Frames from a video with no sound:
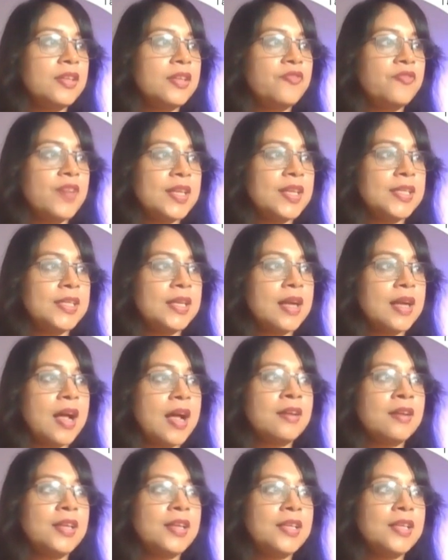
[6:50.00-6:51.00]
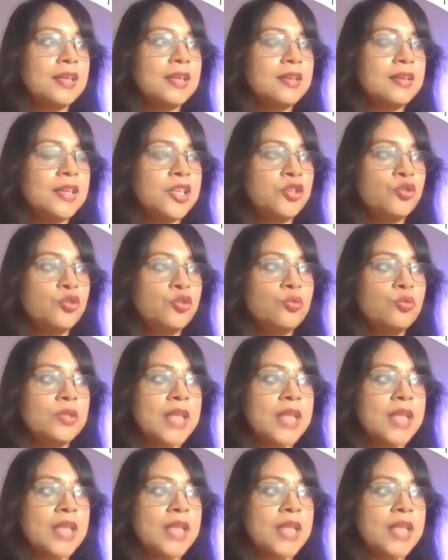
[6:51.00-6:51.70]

facing a critical issue